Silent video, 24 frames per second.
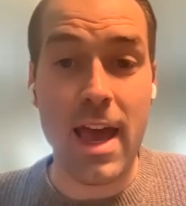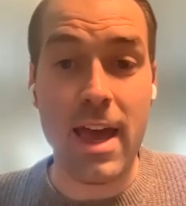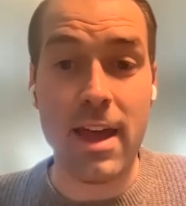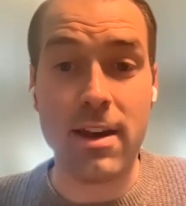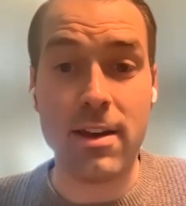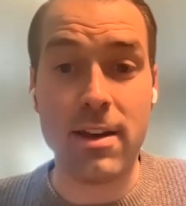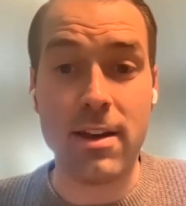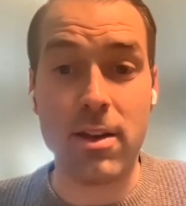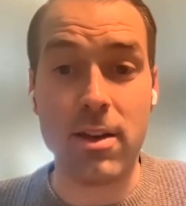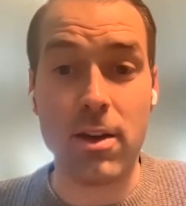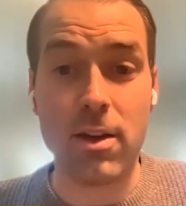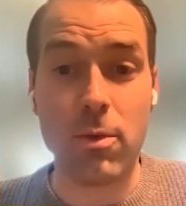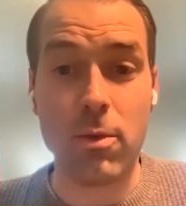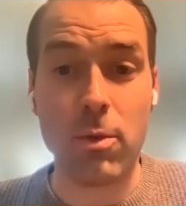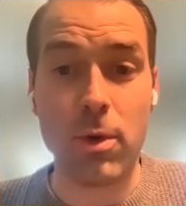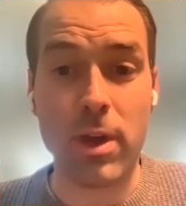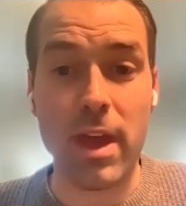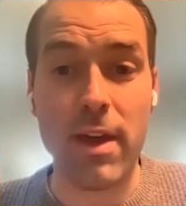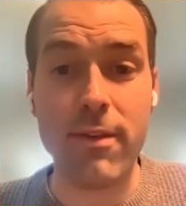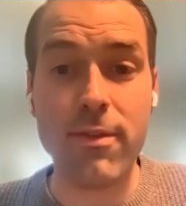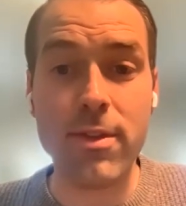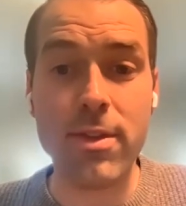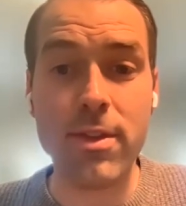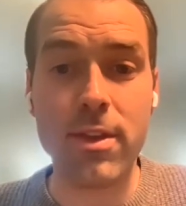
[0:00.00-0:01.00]
And
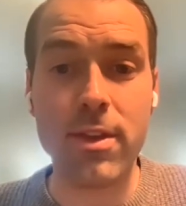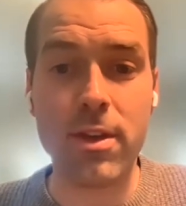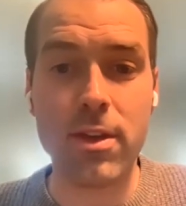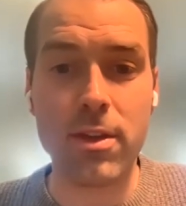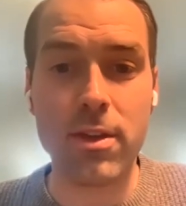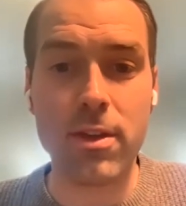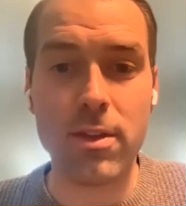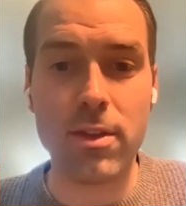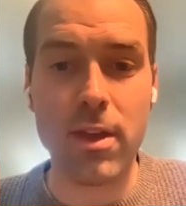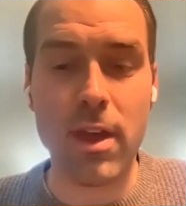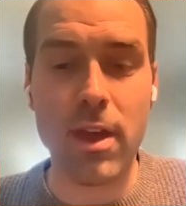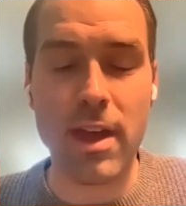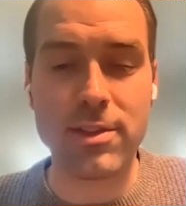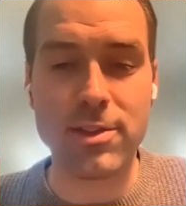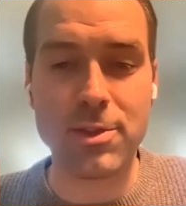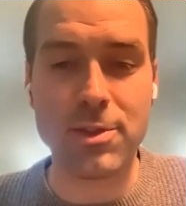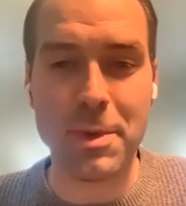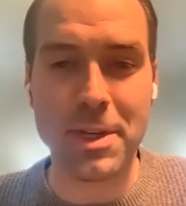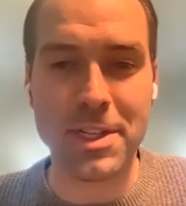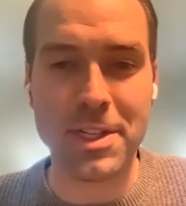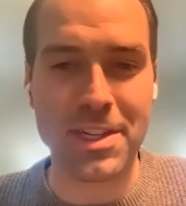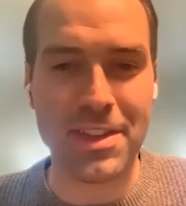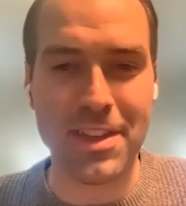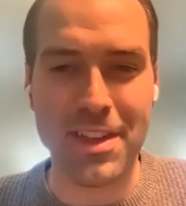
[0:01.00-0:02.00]
given the,
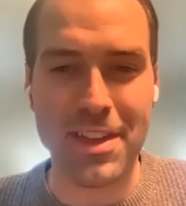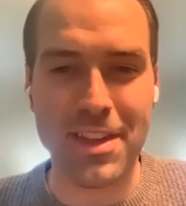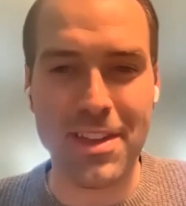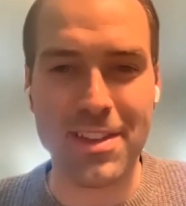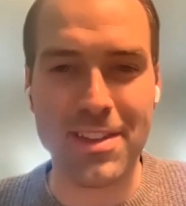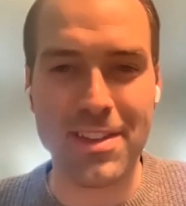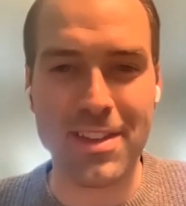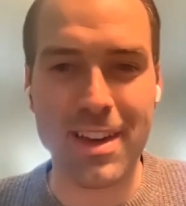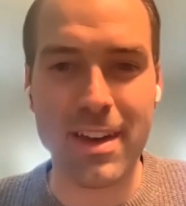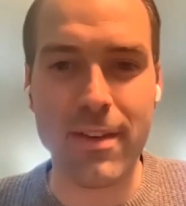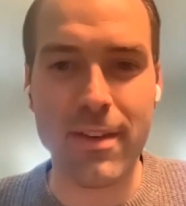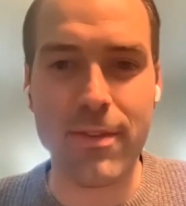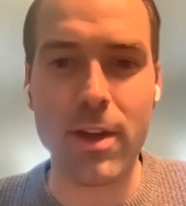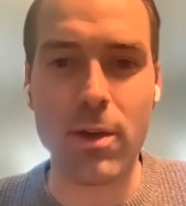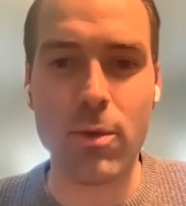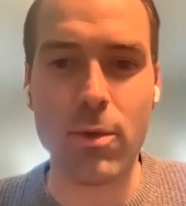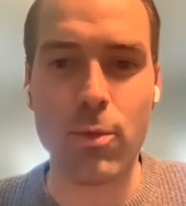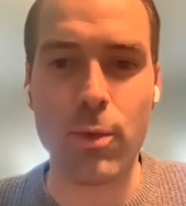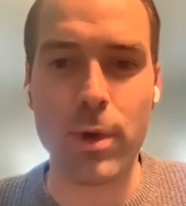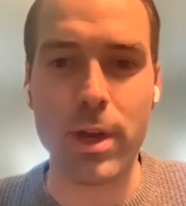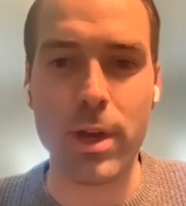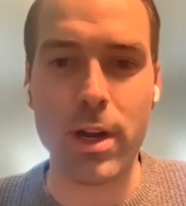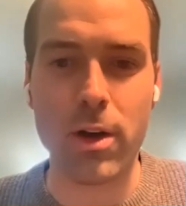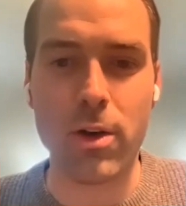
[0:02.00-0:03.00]
as you mentioned, the
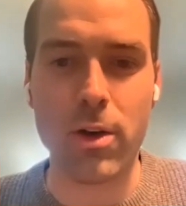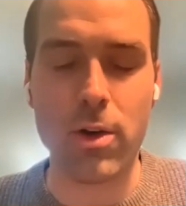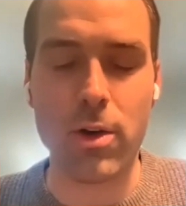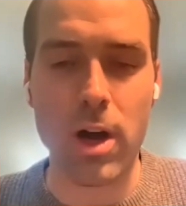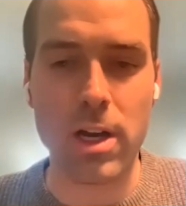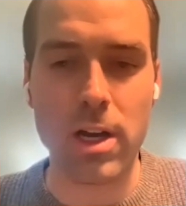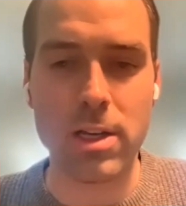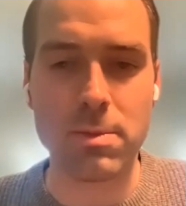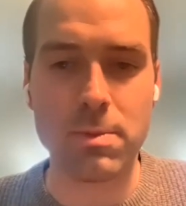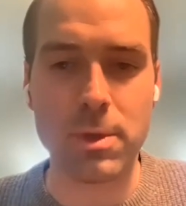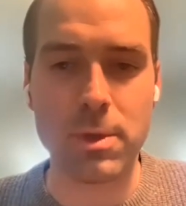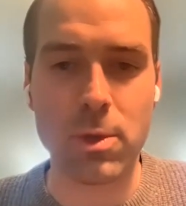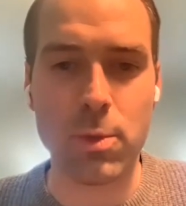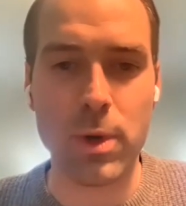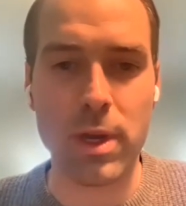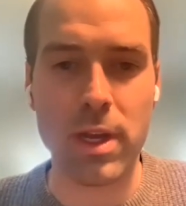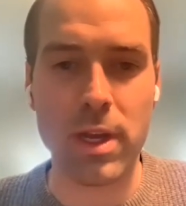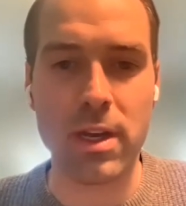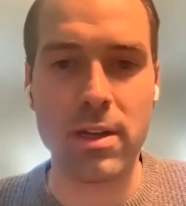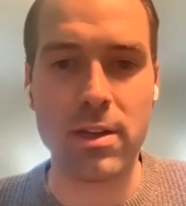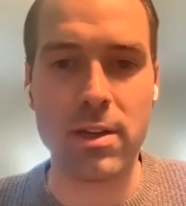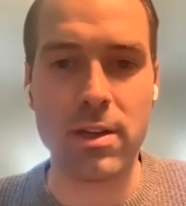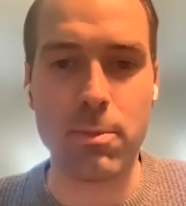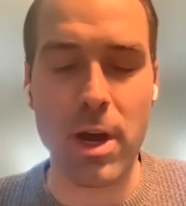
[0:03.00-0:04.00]
significant read-across
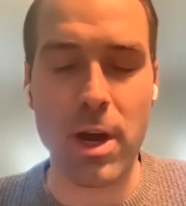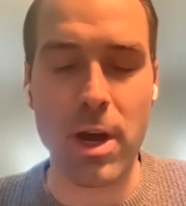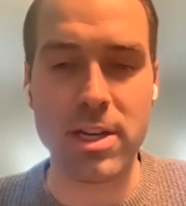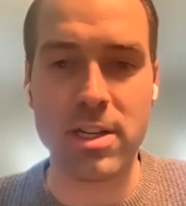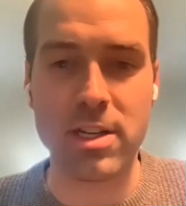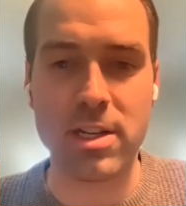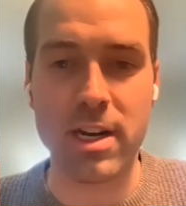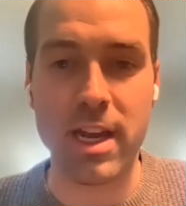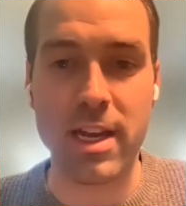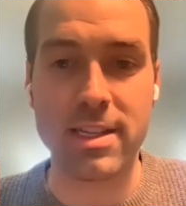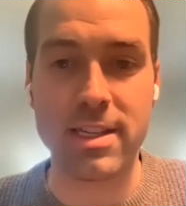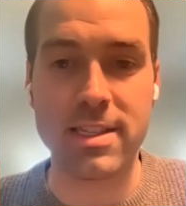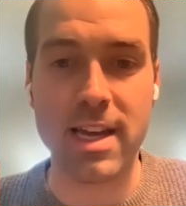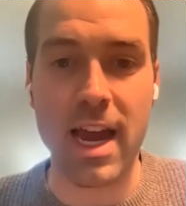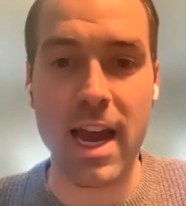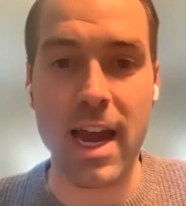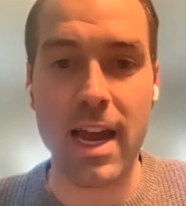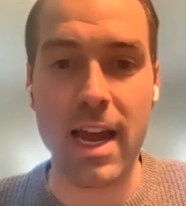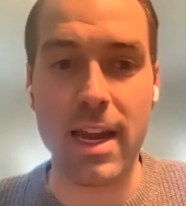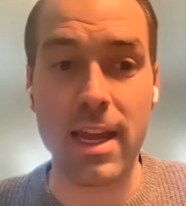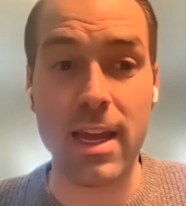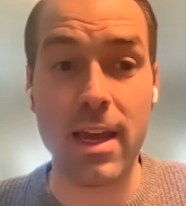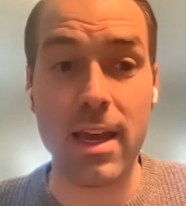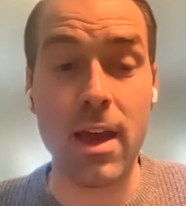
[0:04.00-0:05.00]
between depression and
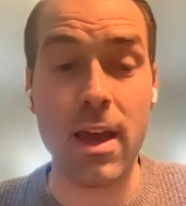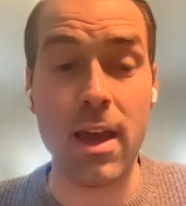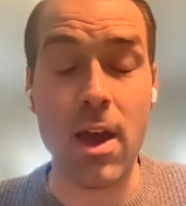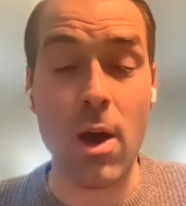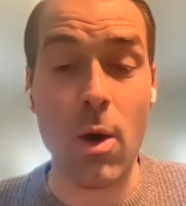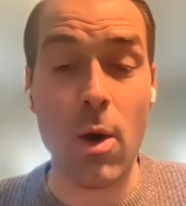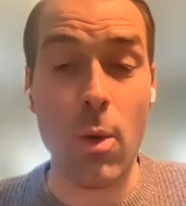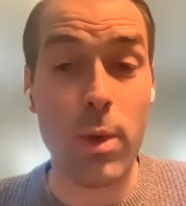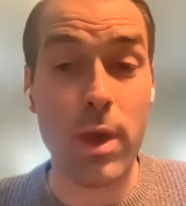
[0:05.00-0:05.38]
anxiety,